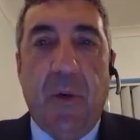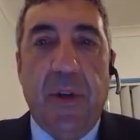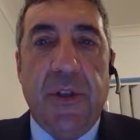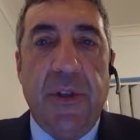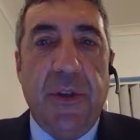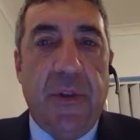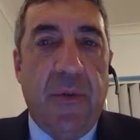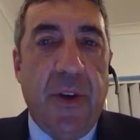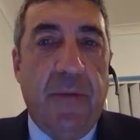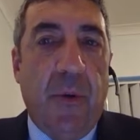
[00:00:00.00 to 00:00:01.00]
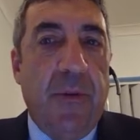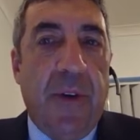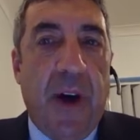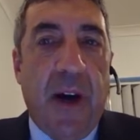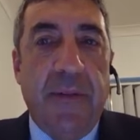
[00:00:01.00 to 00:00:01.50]
Questions 3, 4,
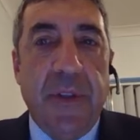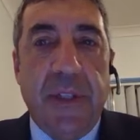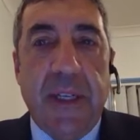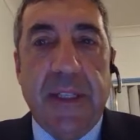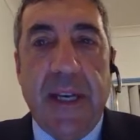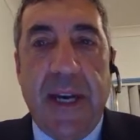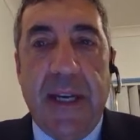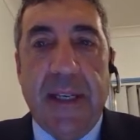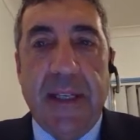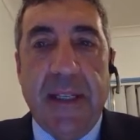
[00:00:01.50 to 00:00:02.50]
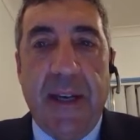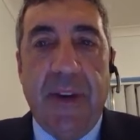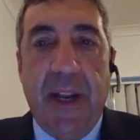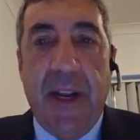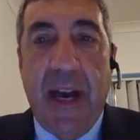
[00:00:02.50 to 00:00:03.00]
5, 6, and
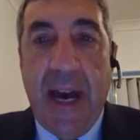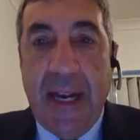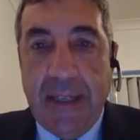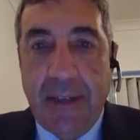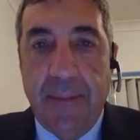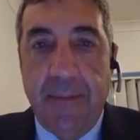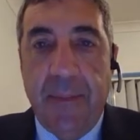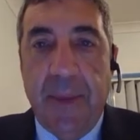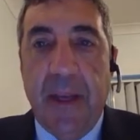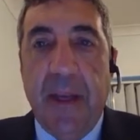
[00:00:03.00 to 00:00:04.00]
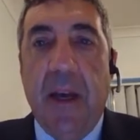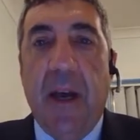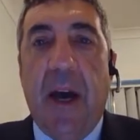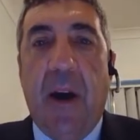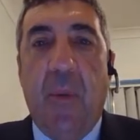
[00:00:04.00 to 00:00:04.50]
7 and 8
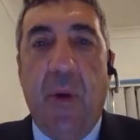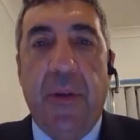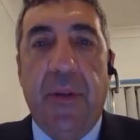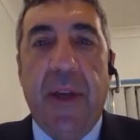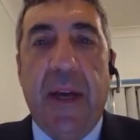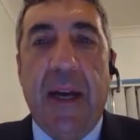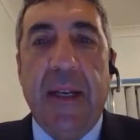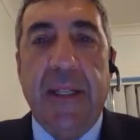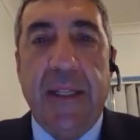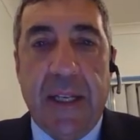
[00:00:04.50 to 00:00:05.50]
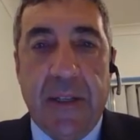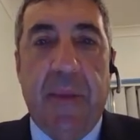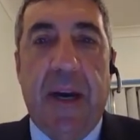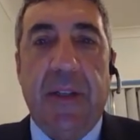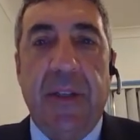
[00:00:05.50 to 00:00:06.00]
are worth 6
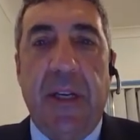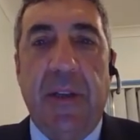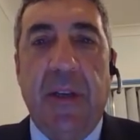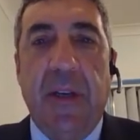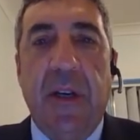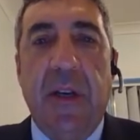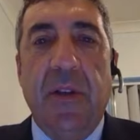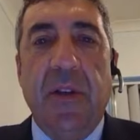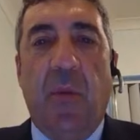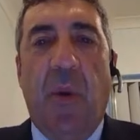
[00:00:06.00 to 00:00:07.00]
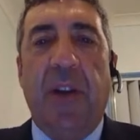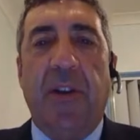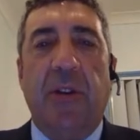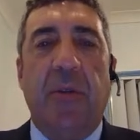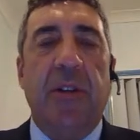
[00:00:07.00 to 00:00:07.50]
marks each. So 1
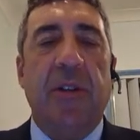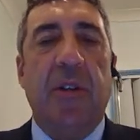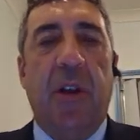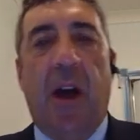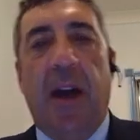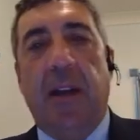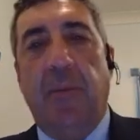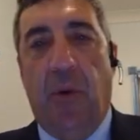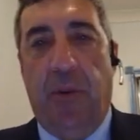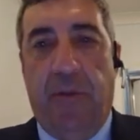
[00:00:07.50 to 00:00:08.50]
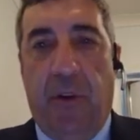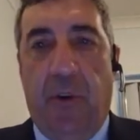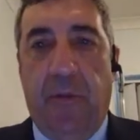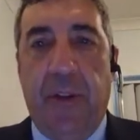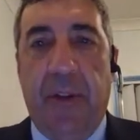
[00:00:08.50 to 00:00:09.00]
and 2 are just slightly more
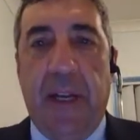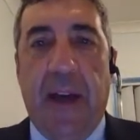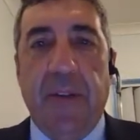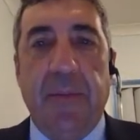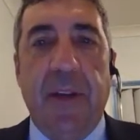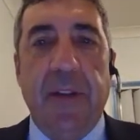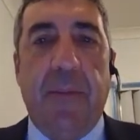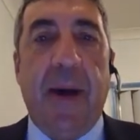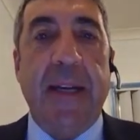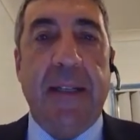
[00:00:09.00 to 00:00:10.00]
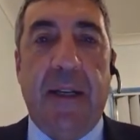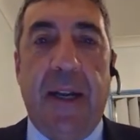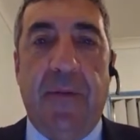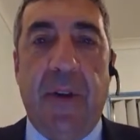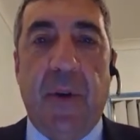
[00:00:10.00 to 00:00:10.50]
involved than the others, but it's
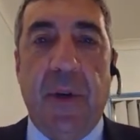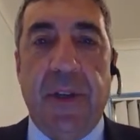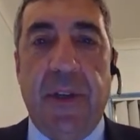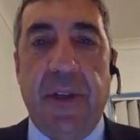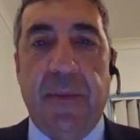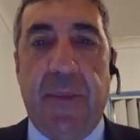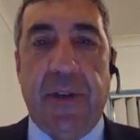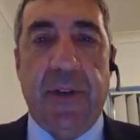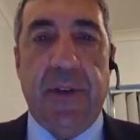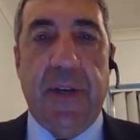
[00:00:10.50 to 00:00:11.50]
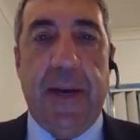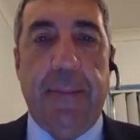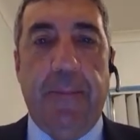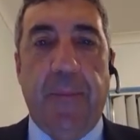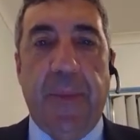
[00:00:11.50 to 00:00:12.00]
basically every question is much the same.